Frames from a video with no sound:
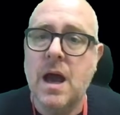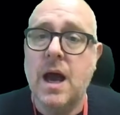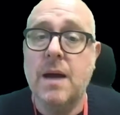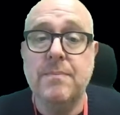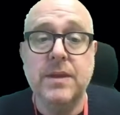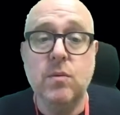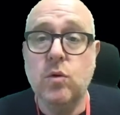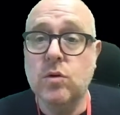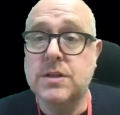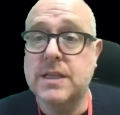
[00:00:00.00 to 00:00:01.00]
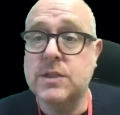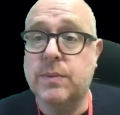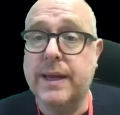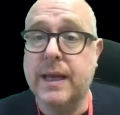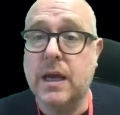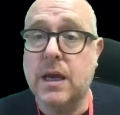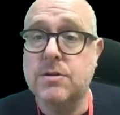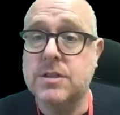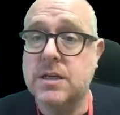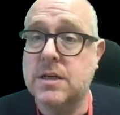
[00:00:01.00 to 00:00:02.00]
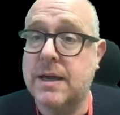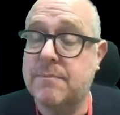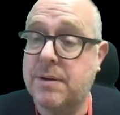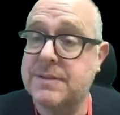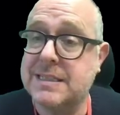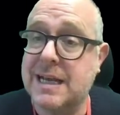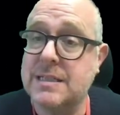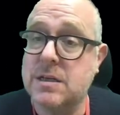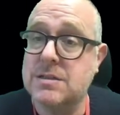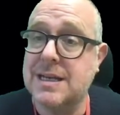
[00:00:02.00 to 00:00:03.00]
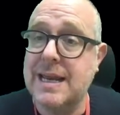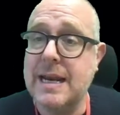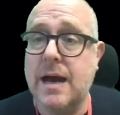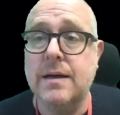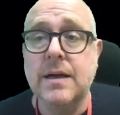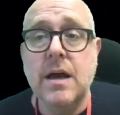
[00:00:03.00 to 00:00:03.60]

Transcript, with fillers: Um, the award this week goes to, in Puffin's class, goes to Lena.